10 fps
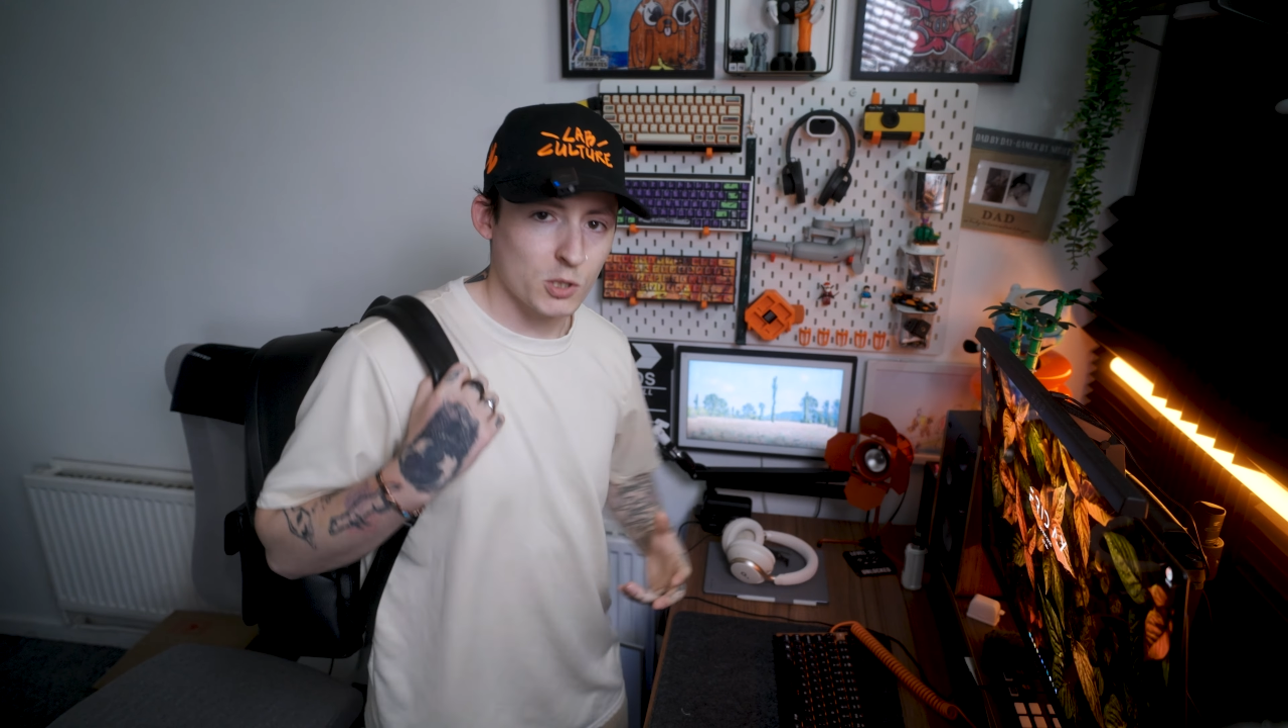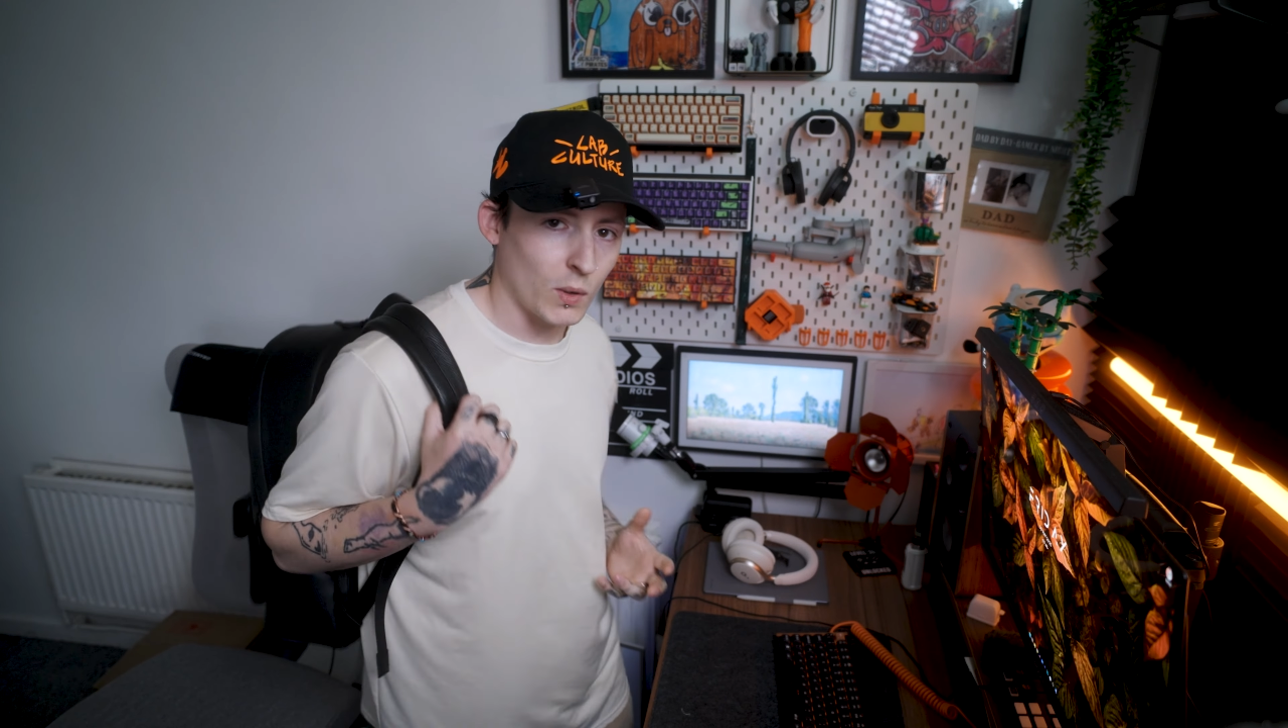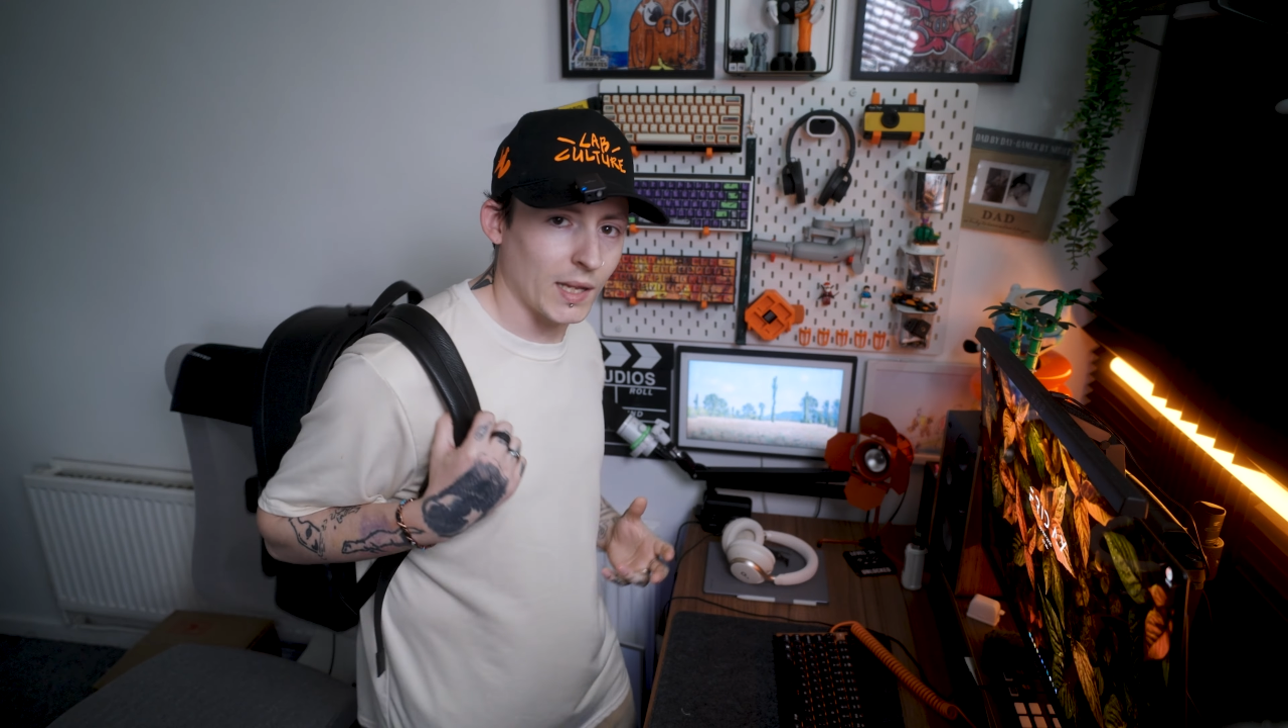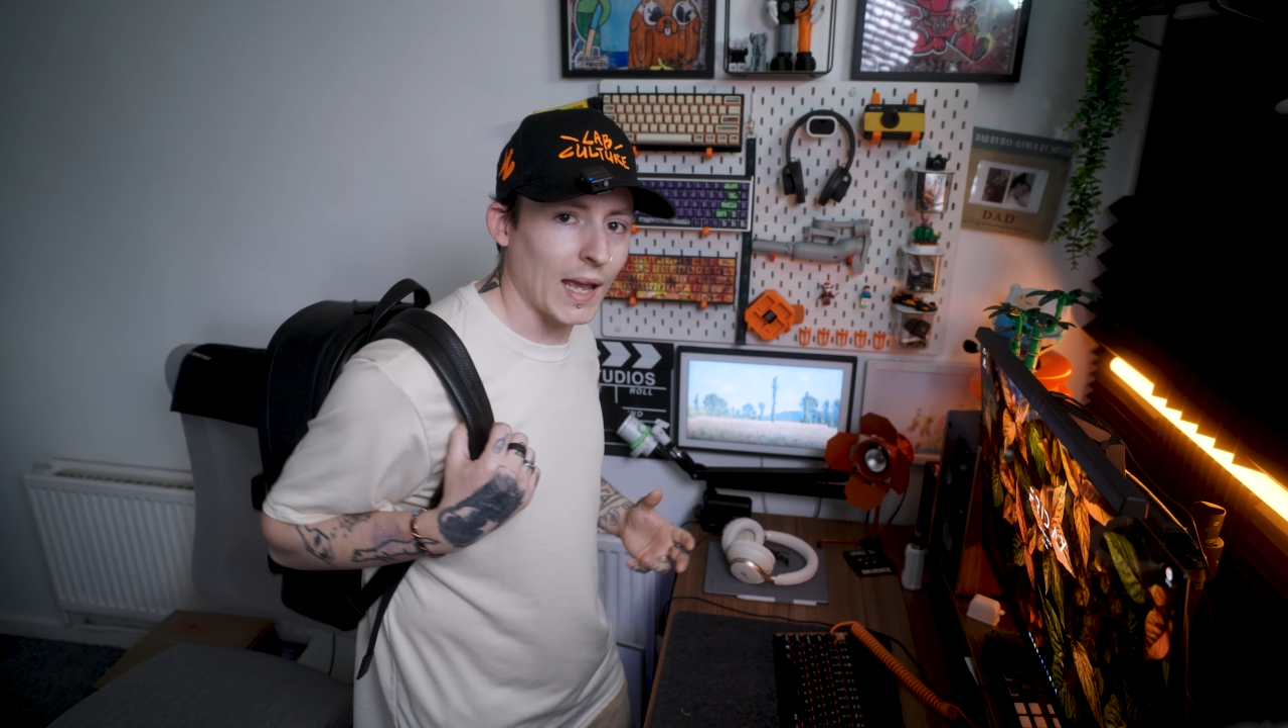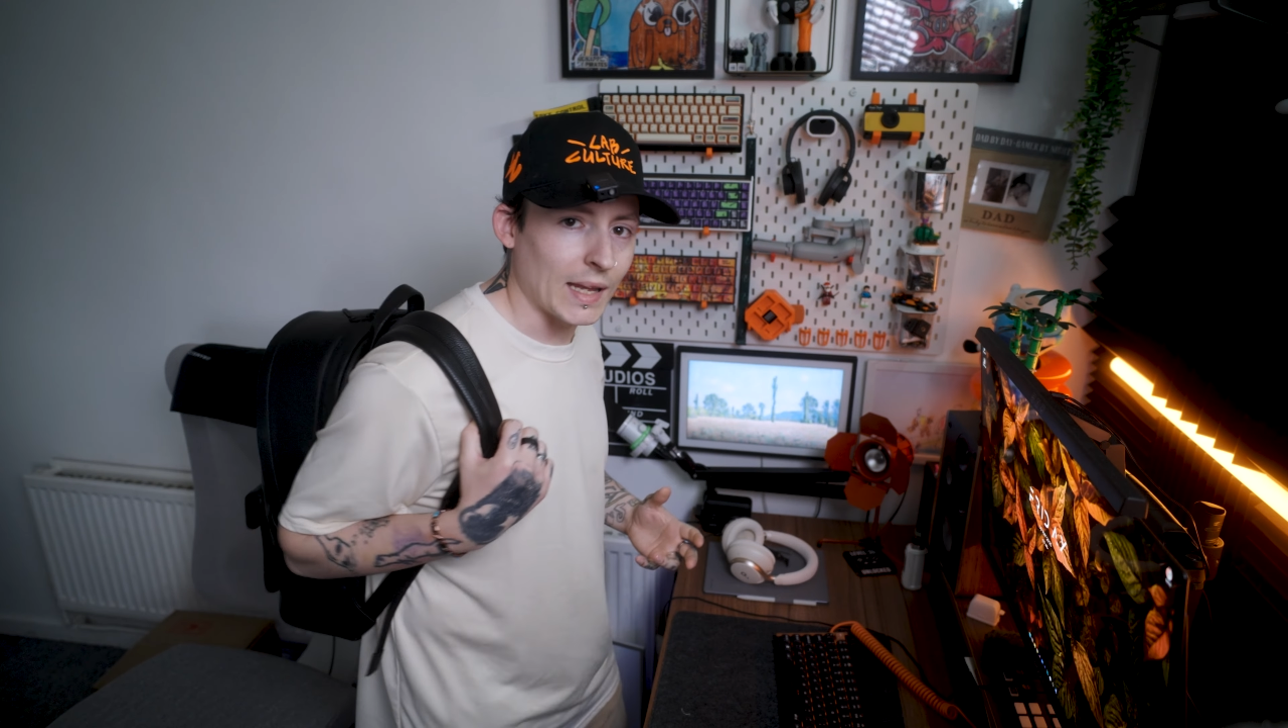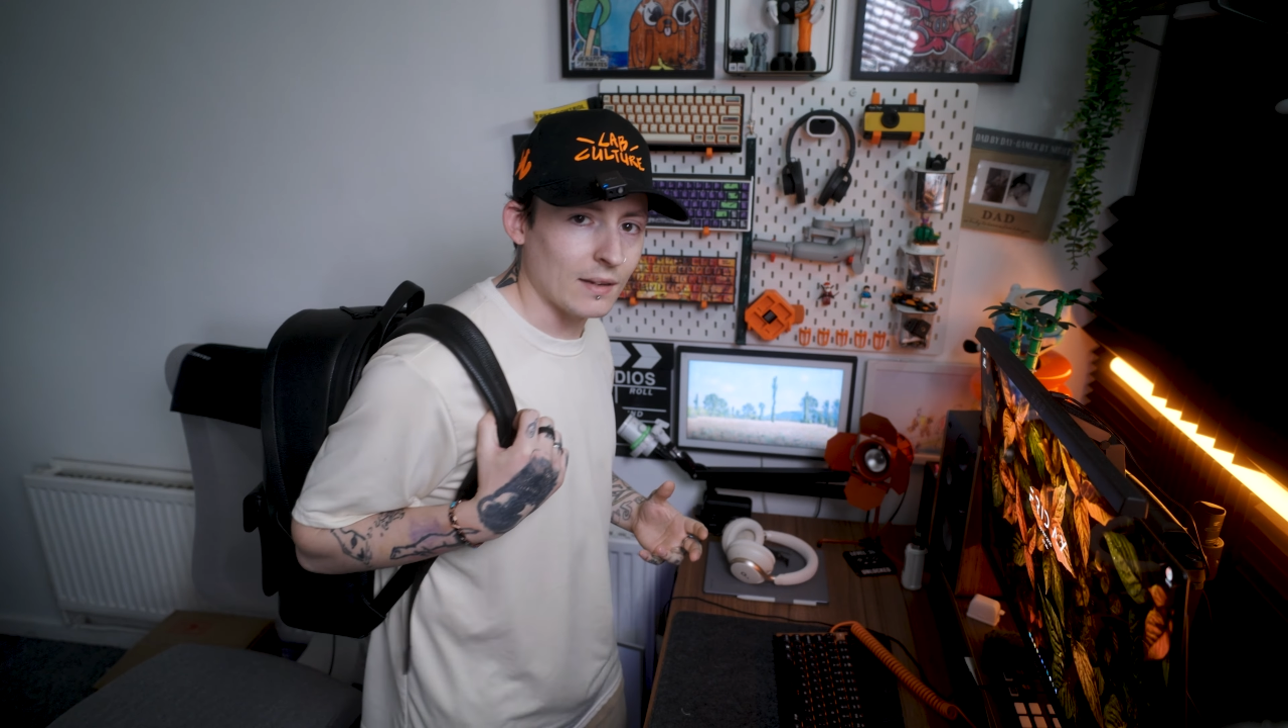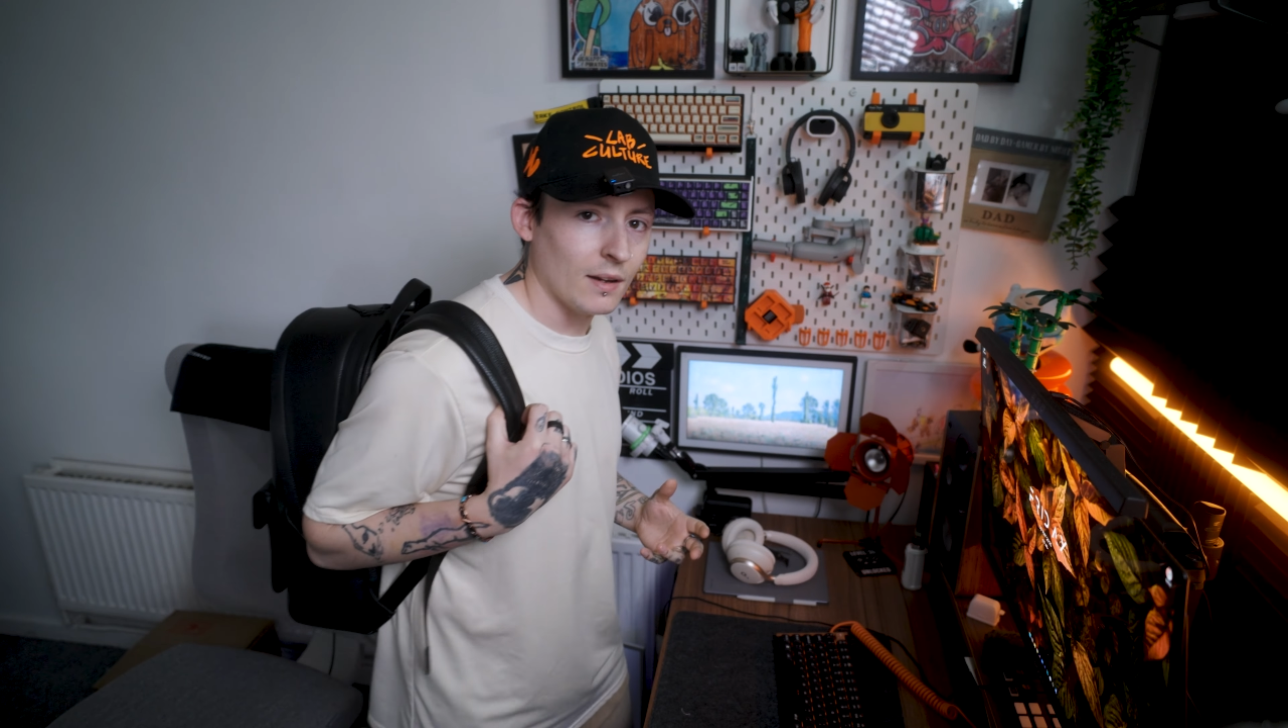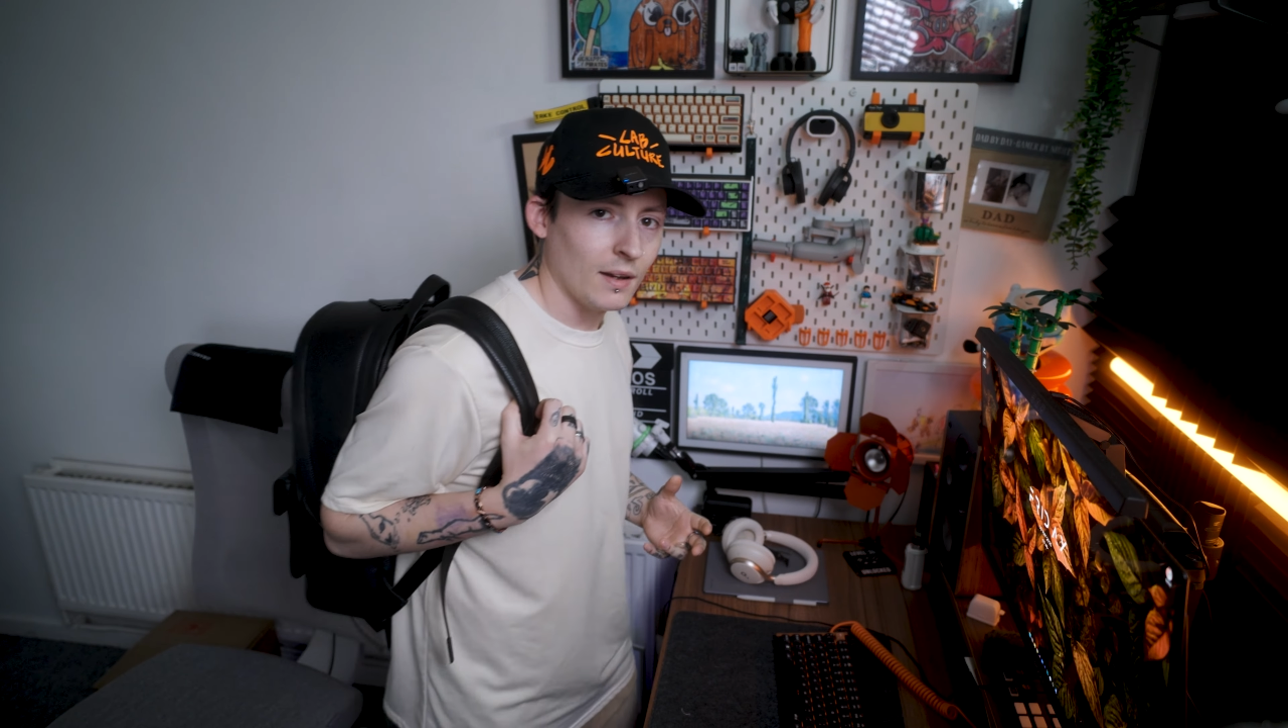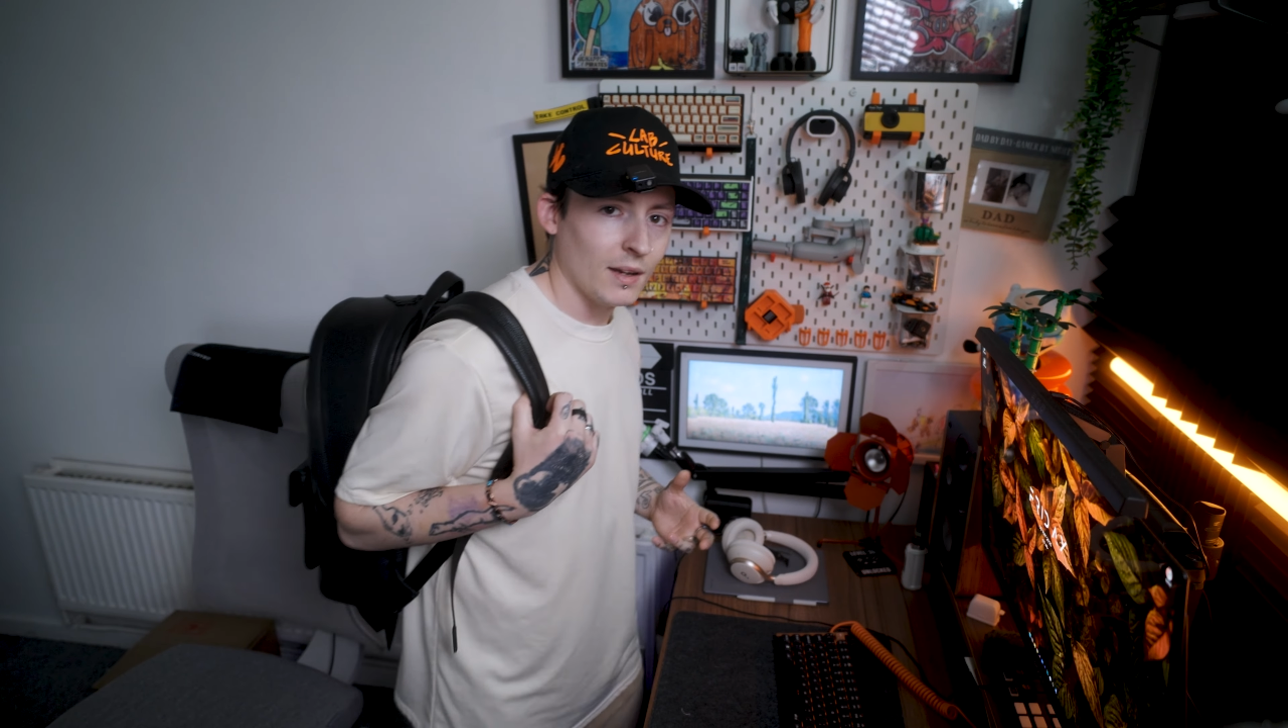28